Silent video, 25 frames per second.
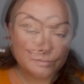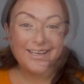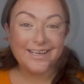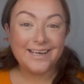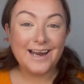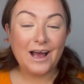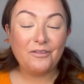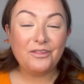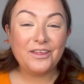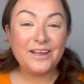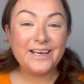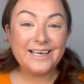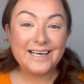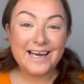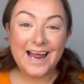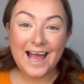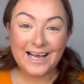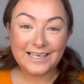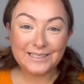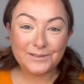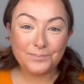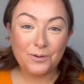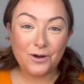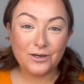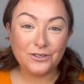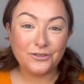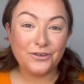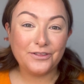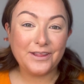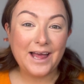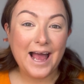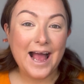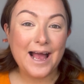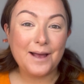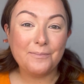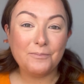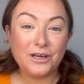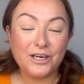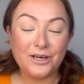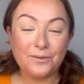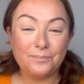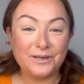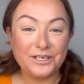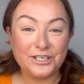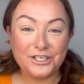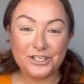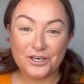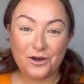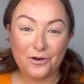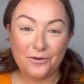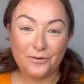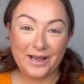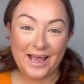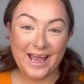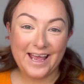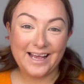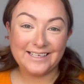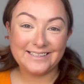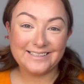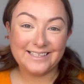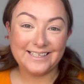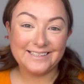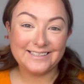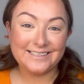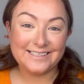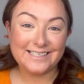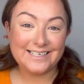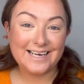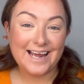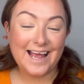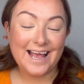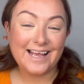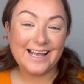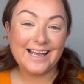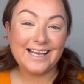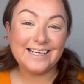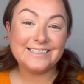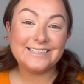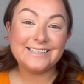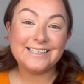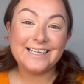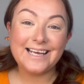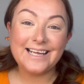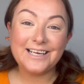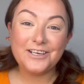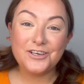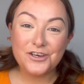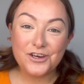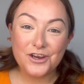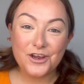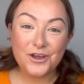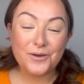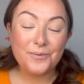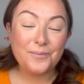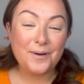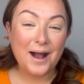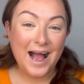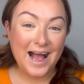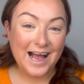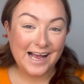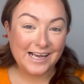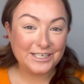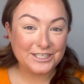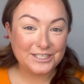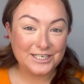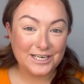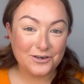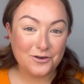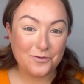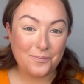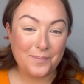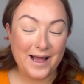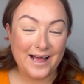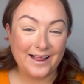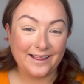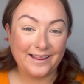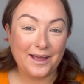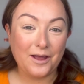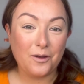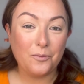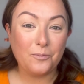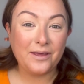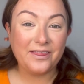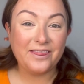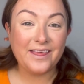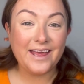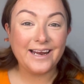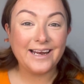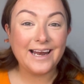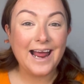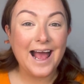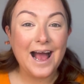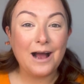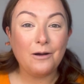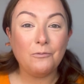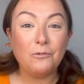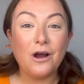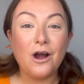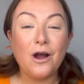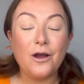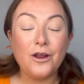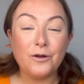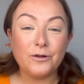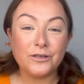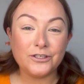Now, the next product that I'm going to be showcasing today is the new eyeshadow palette within our